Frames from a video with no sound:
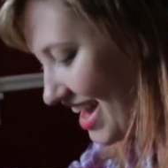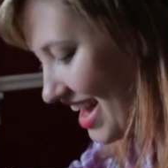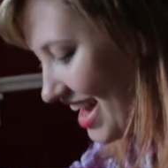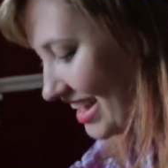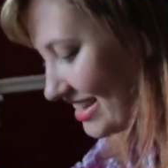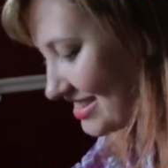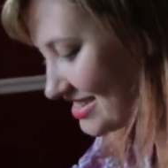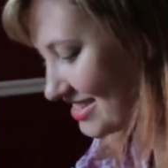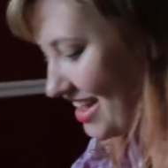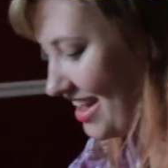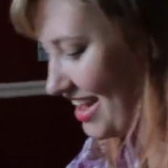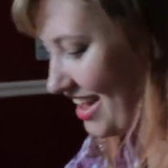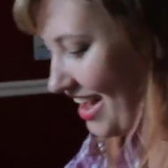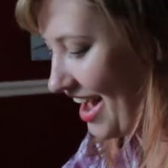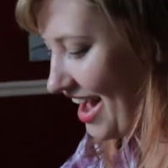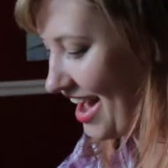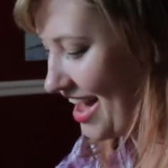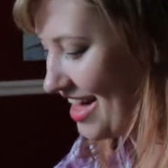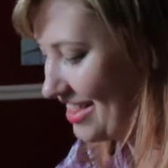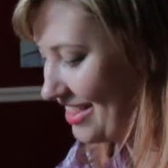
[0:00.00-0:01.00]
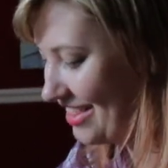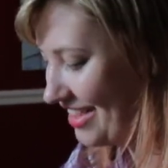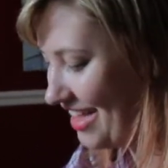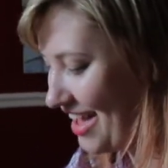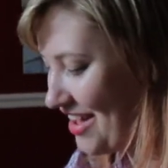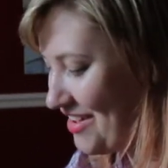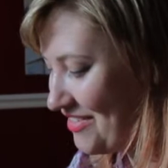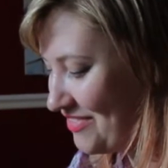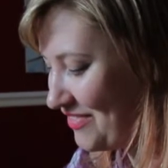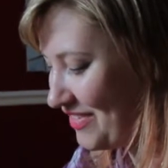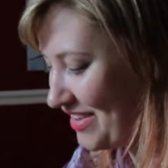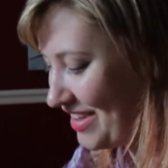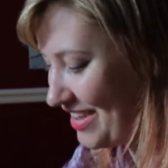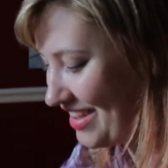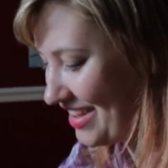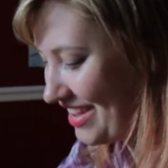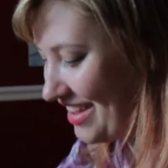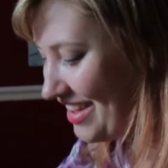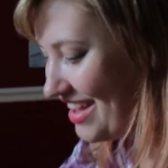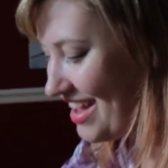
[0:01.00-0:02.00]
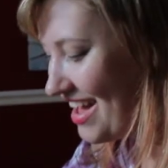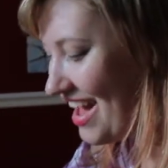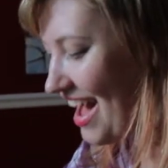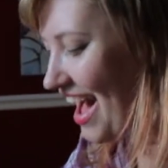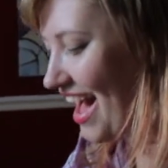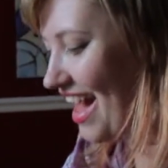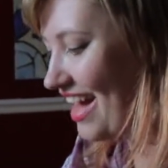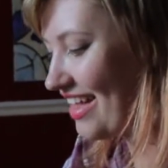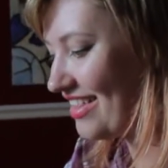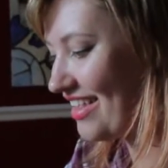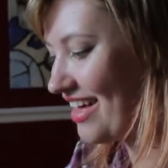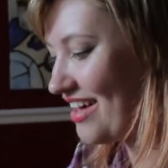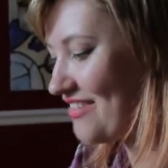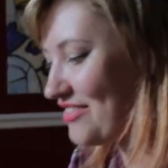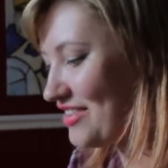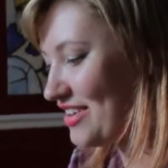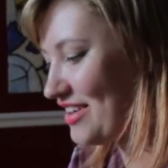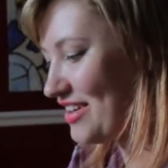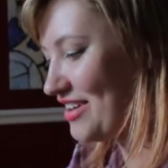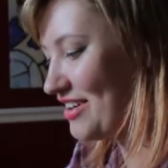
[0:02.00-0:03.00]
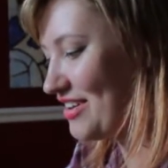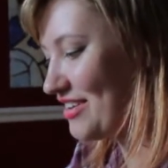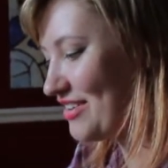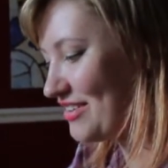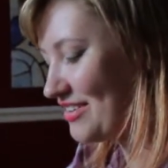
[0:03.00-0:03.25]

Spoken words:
He's like, I love you.